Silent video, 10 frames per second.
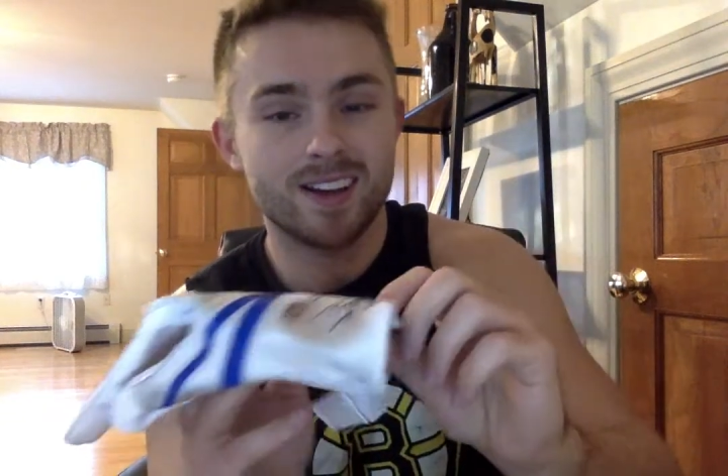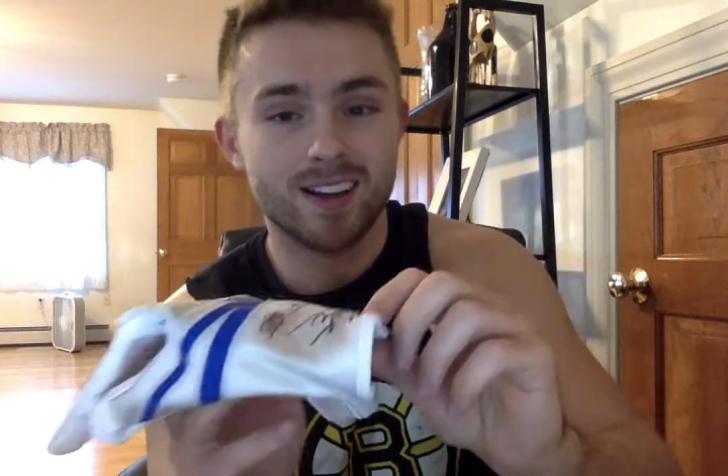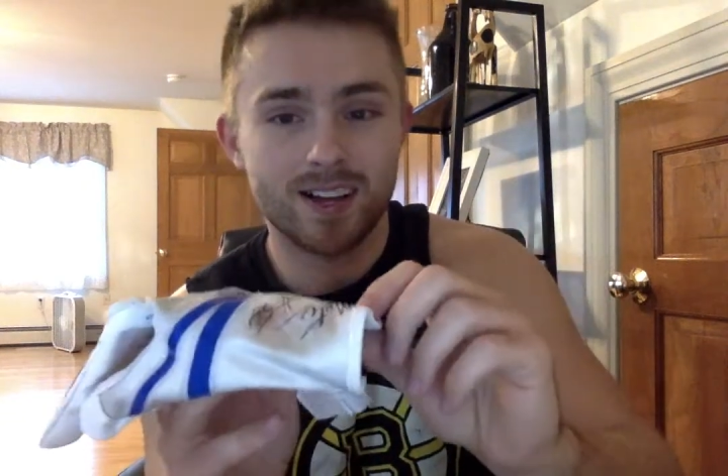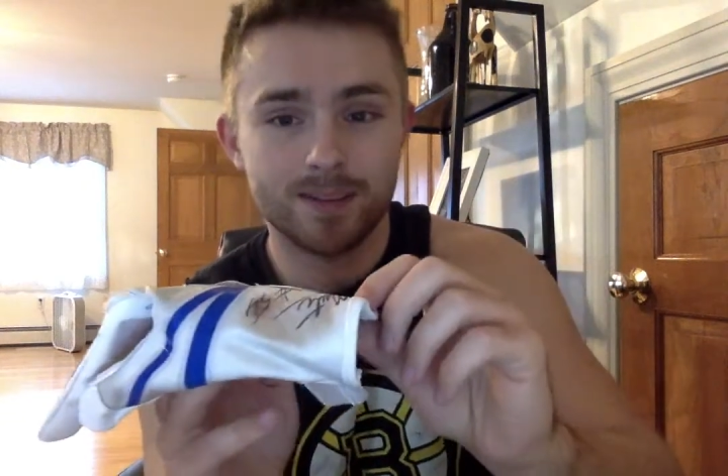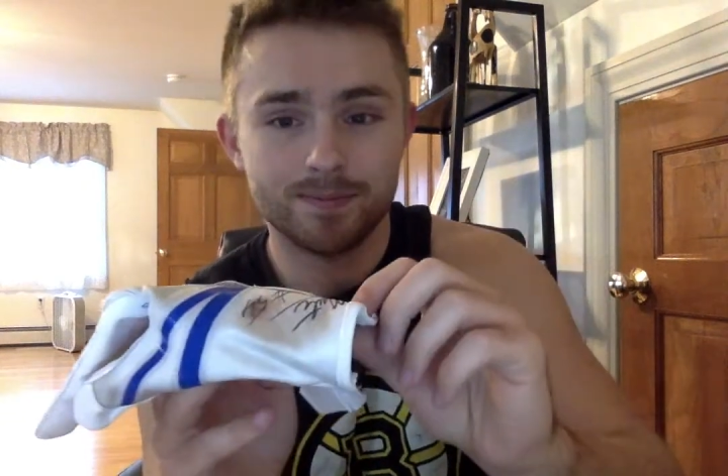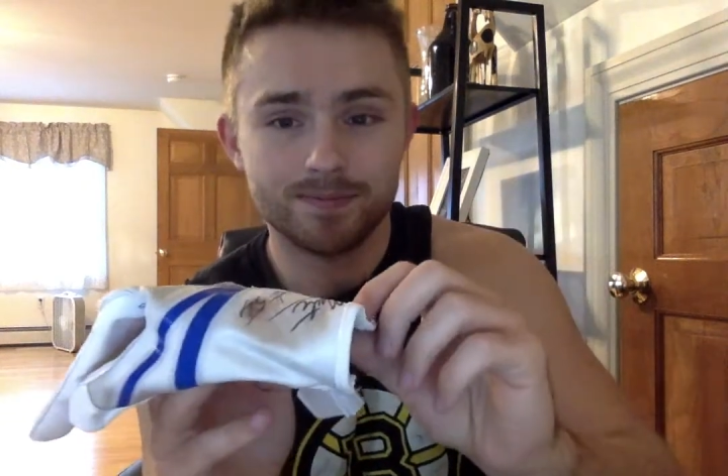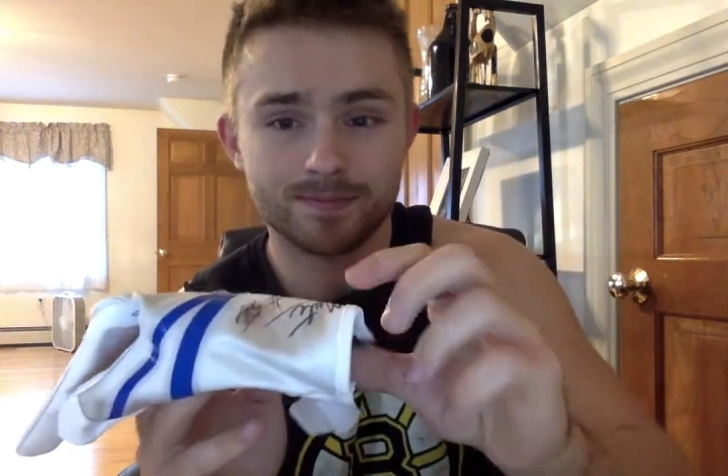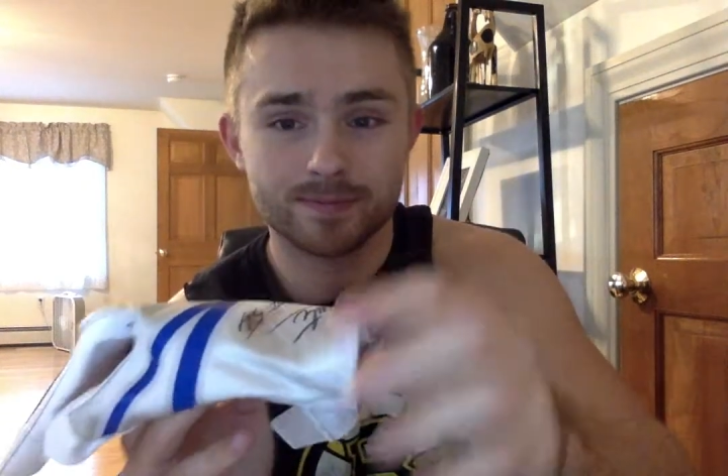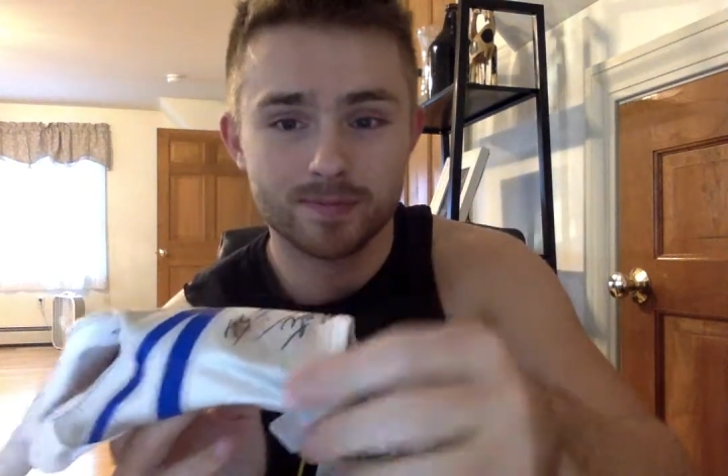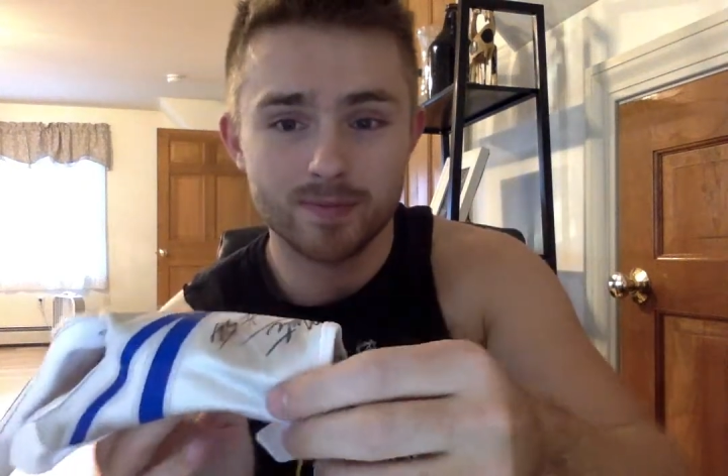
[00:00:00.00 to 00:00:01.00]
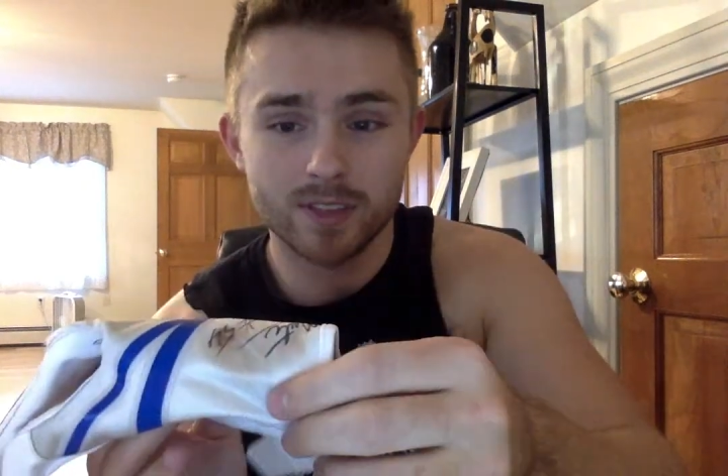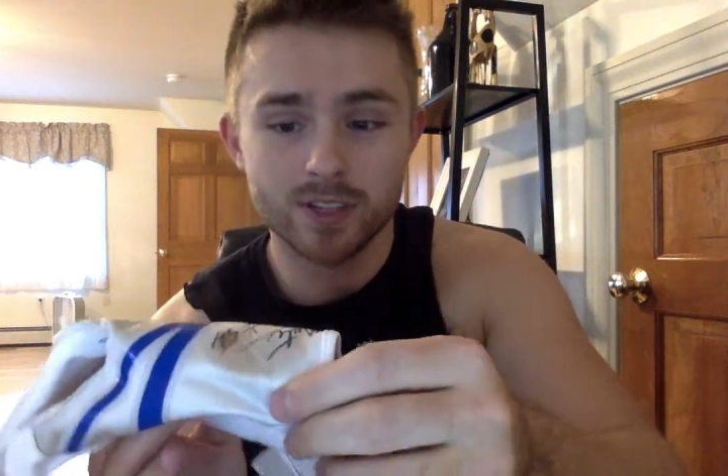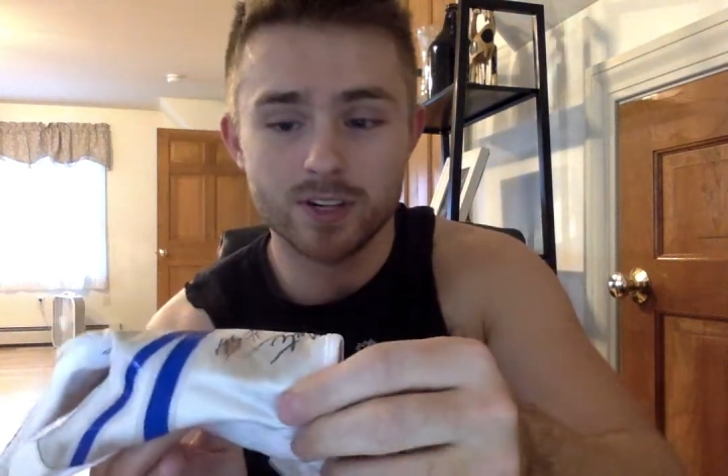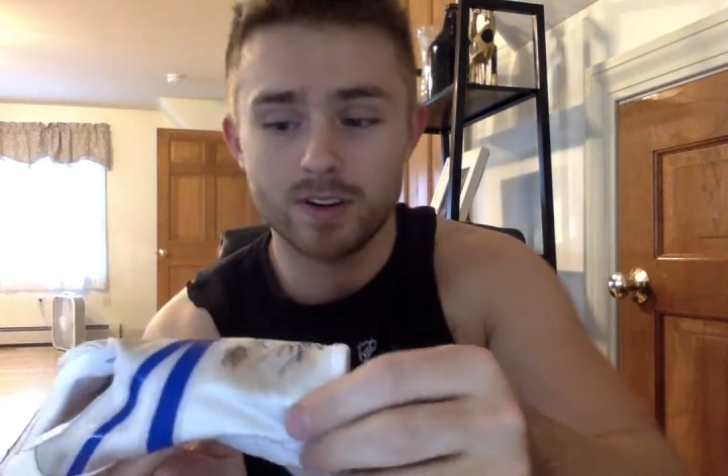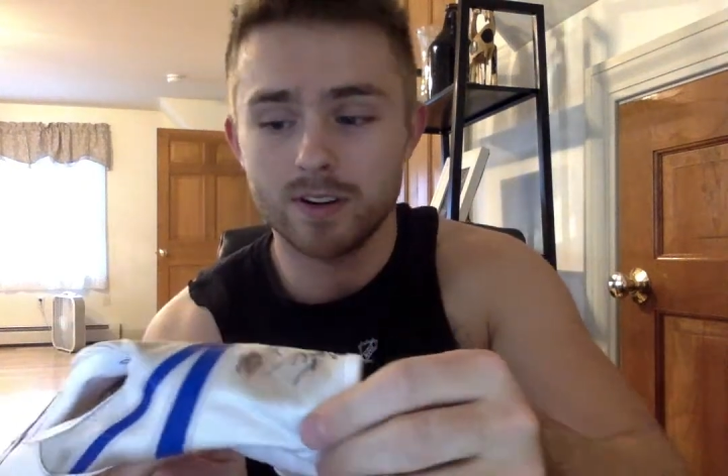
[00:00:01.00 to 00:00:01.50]
the
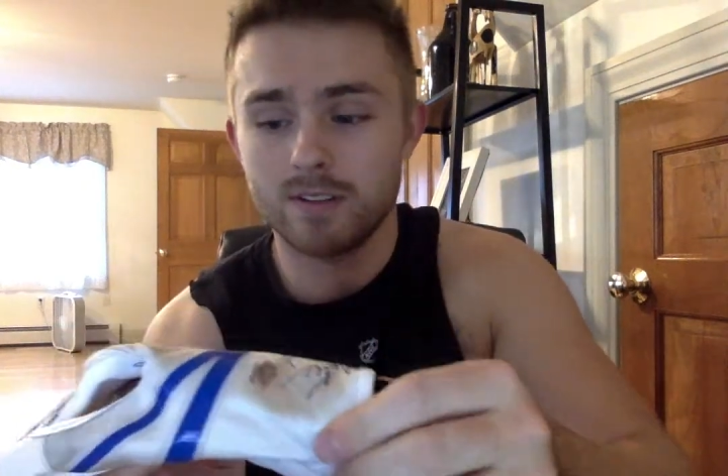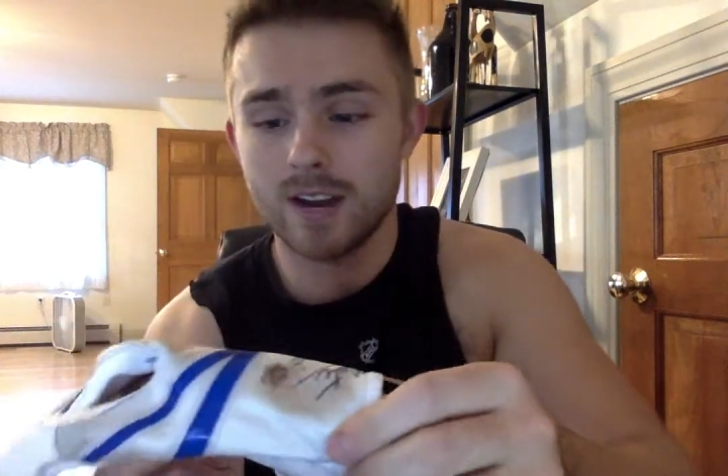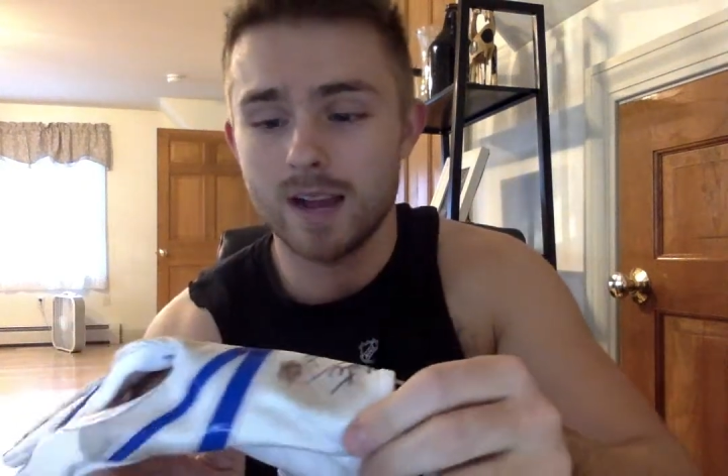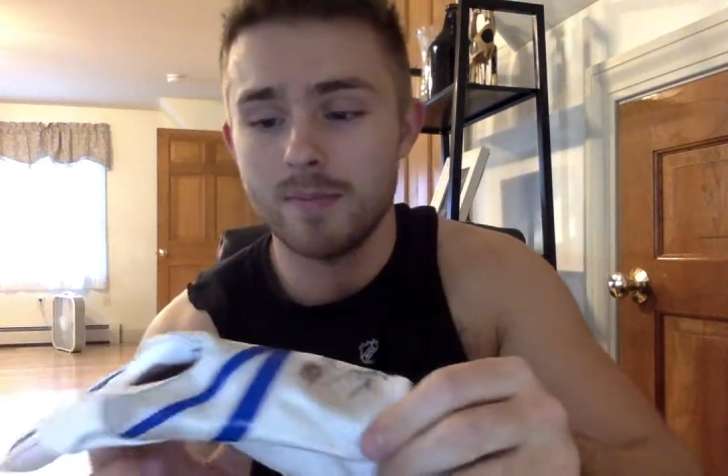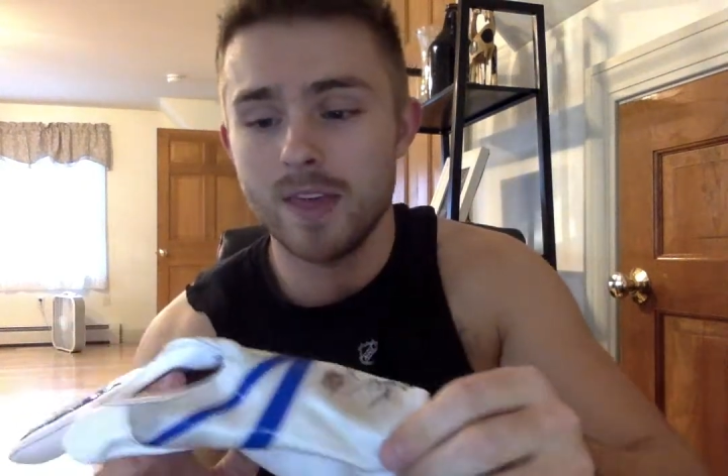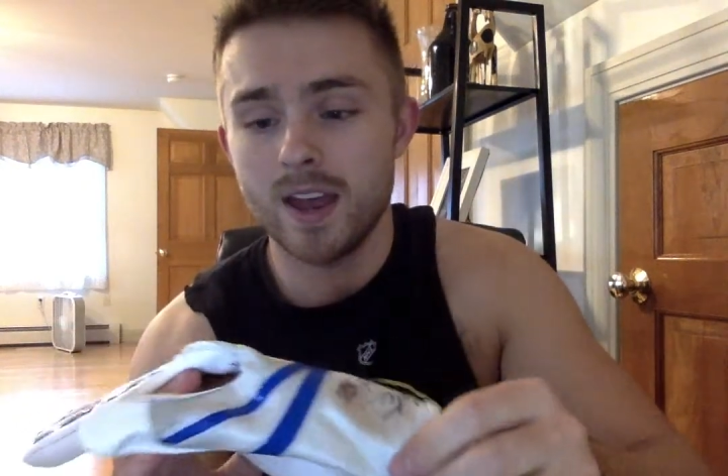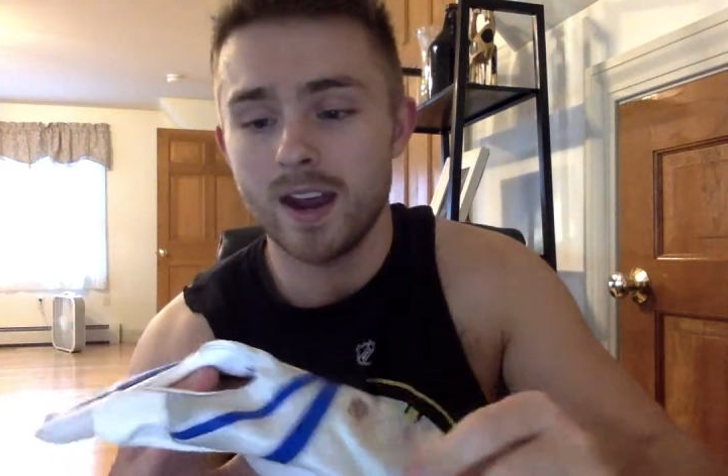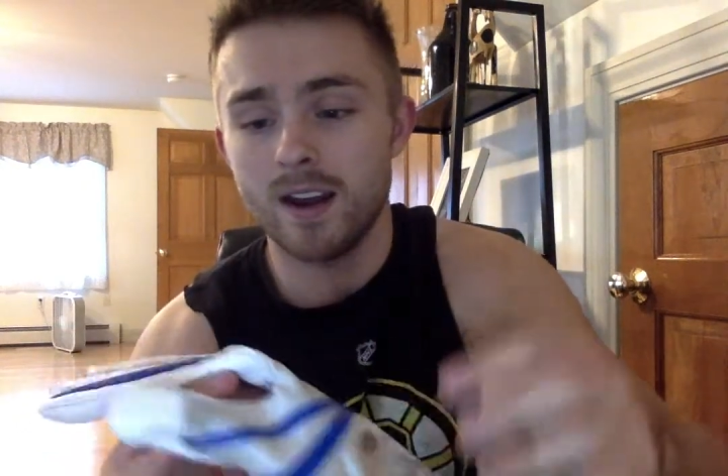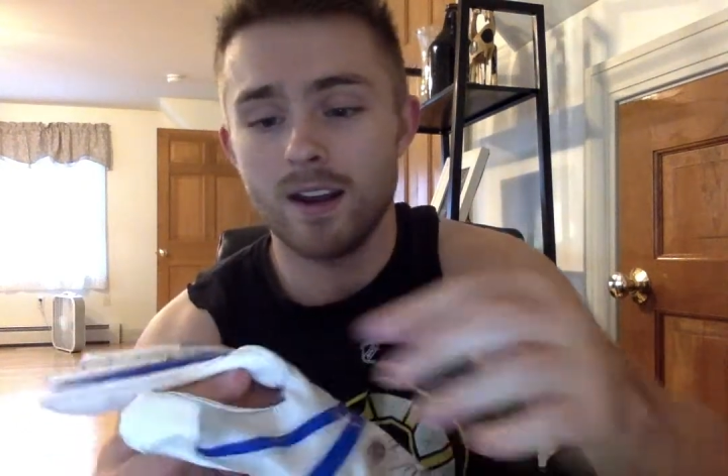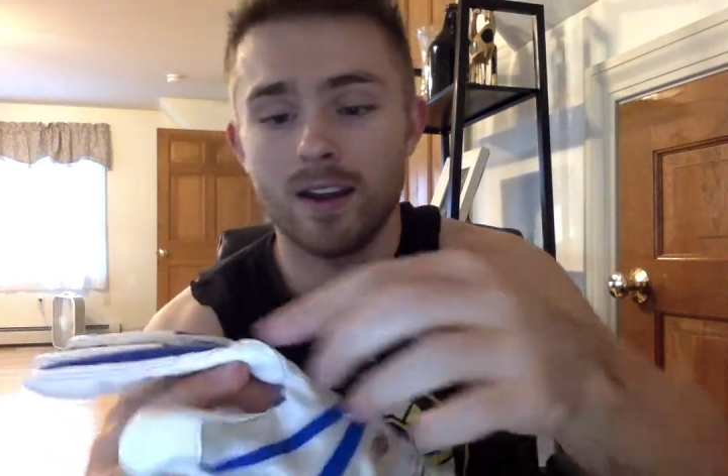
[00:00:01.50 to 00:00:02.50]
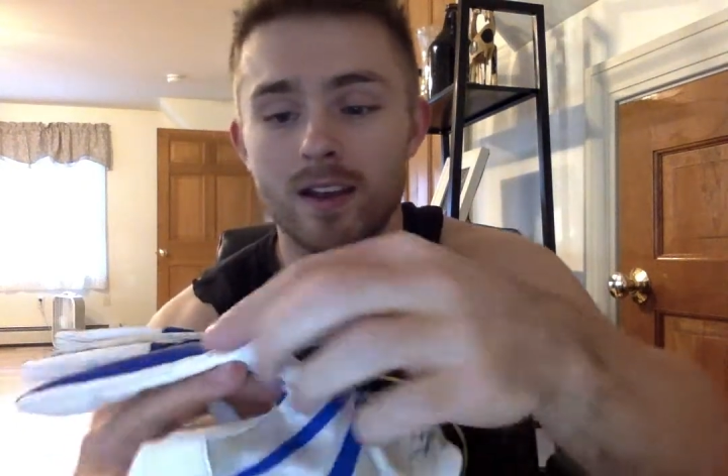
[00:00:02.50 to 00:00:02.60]
dirt and grime there,